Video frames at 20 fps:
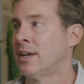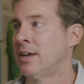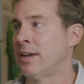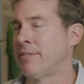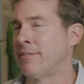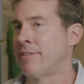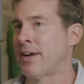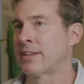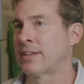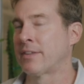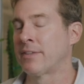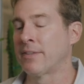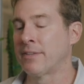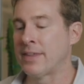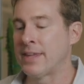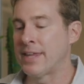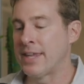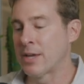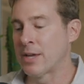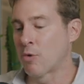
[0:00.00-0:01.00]
In fact, I think
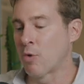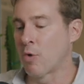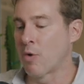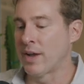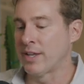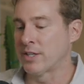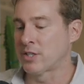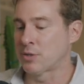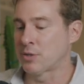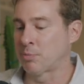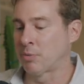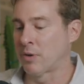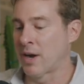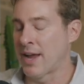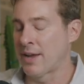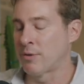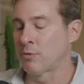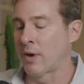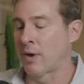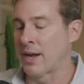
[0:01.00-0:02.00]
the equal weight
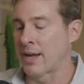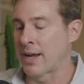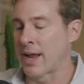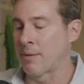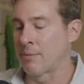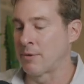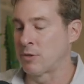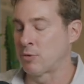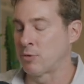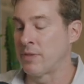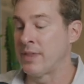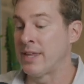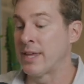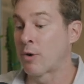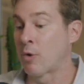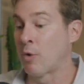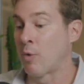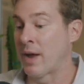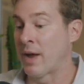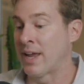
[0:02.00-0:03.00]
spread right now between the
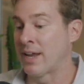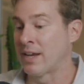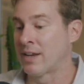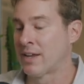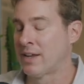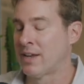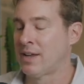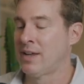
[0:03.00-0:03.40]
equal weight